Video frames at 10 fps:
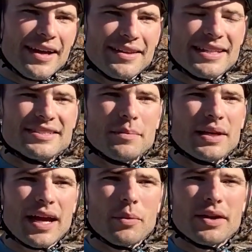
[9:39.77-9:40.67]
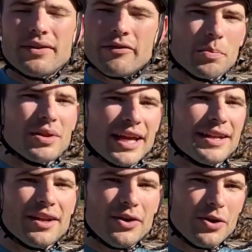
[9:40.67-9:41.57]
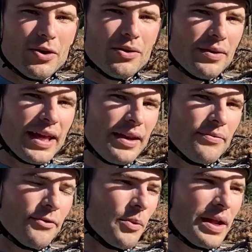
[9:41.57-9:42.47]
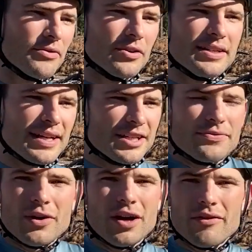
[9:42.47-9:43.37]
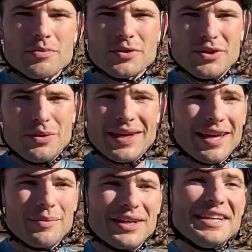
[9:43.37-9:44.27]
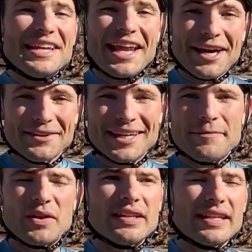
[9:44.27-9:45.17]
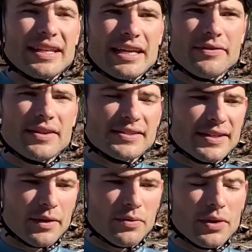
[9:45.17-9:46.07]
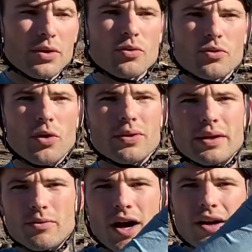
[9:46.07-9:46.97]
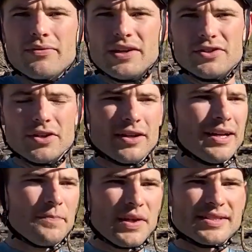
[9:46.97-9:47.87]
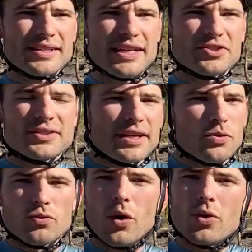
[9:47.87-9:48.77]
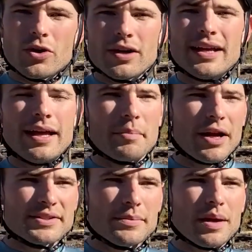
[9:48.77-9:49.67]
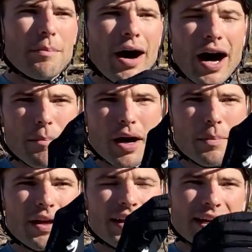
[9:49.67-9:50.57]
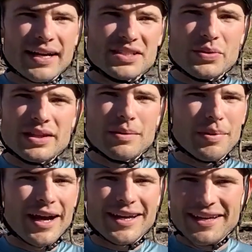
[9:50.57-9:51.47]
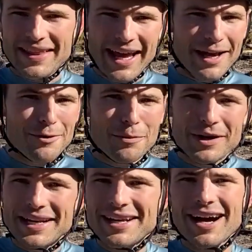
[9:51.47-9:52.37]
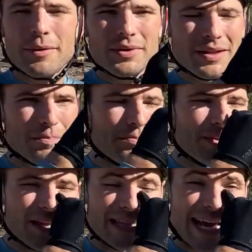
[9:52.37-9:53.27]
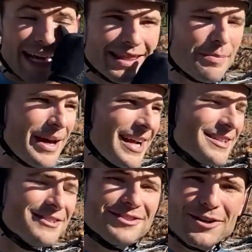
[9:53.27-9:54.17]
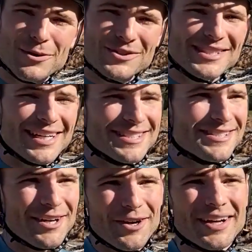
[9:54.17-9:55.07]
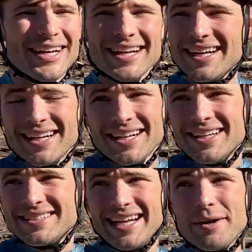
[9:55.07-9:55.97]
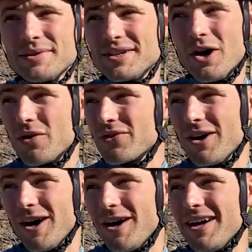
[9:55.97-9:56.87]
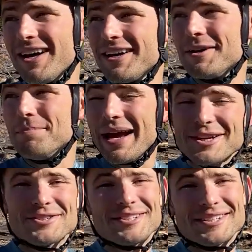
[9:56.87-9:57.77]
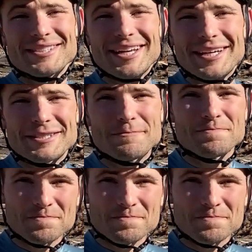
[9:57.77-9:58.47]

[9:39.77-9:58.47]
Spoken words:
It's something I would have never planned to do, and for whatever reason I just felt comfortable doing it, and we nailed it. And then even this like little rolling rock feature, it's just like a roller, but I was able to pop up it and kind of tweak the bike, and the angle Brady got with the light in the back is so sick. So today was an overall major success.